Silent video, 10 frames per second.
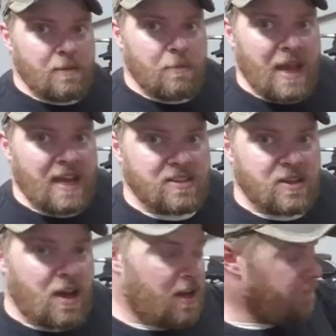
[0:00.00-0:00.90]
mask
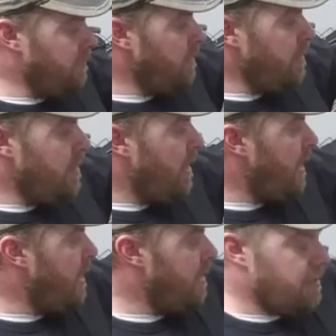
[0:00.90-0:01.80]
off,
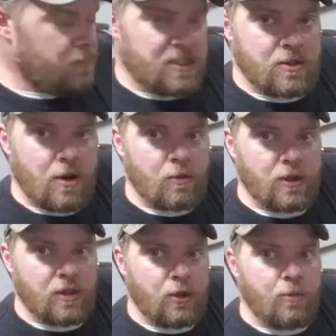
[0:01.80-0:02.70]
and I'm going to start
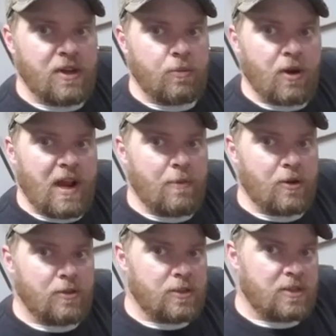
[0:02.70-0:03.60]
with a little bit of
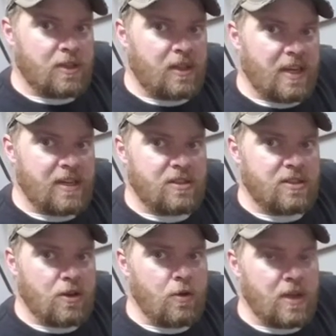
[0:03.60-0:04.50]
primer just to let it
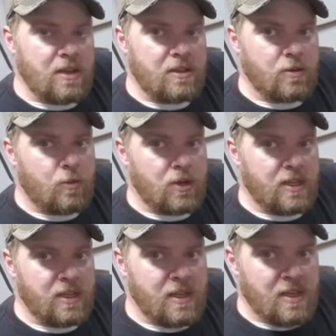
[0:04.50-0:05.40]
soak into the
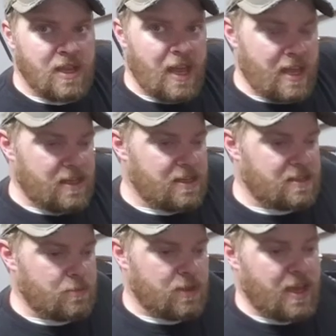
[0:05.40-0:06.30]
wood and get
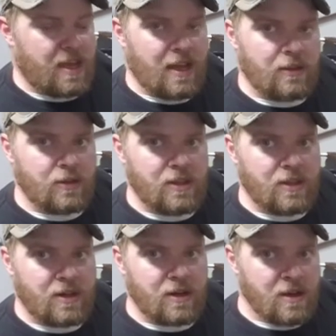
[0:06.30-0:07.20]
some of that color in
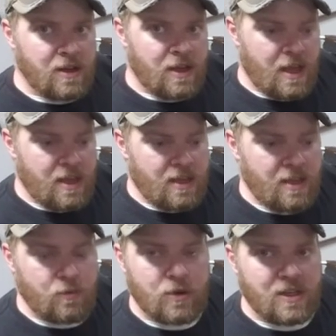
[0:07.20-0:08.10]
there, and
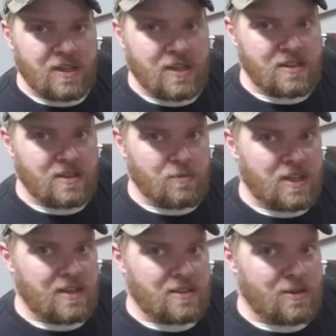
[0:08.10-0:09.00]
then we're going to get some of
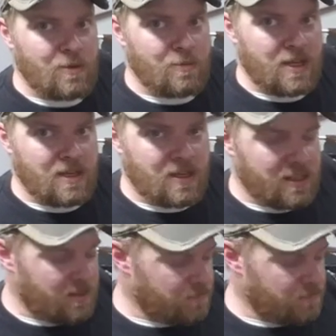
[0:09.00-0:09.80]
that stone paint on it.